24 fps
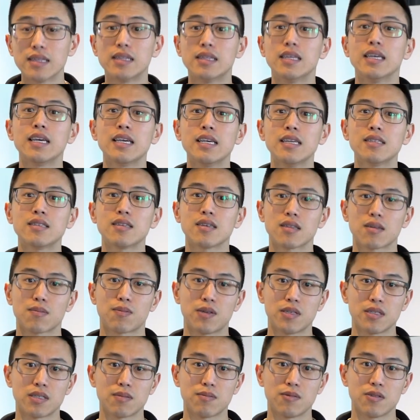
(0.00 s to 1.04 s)
these are the
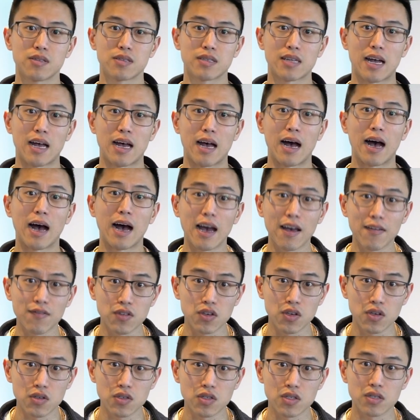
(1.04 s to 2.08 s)
principles that
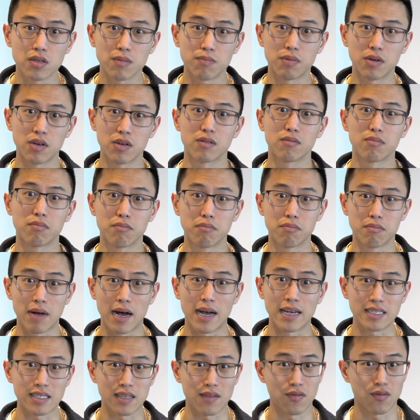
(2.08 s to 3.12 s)
I've used to build
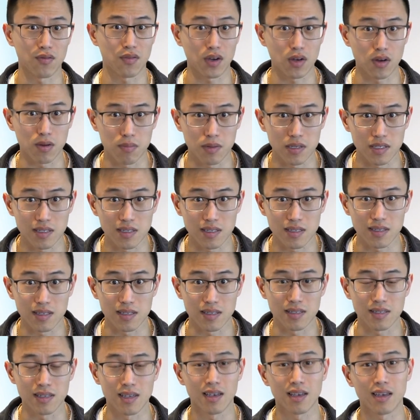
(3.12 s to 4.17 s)
my seven figure
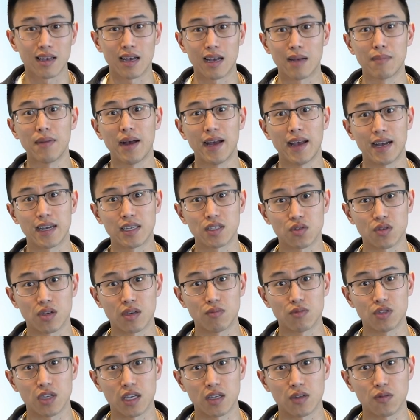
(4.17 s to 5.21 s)
businesses and my ice
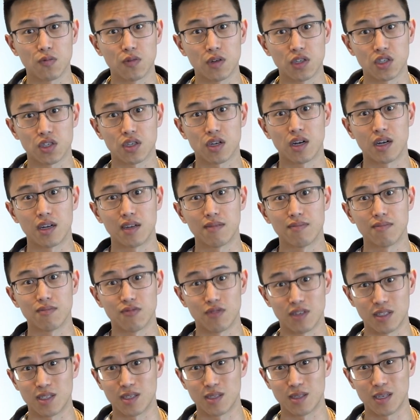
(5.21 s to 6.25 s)
cream chain, which got
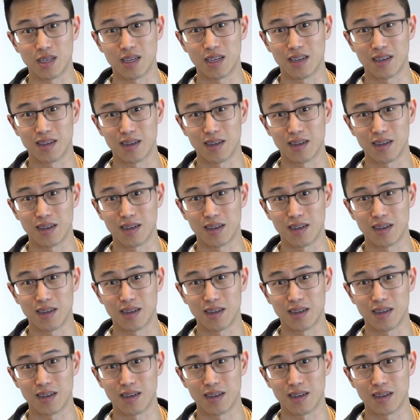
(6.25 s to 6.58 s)
recently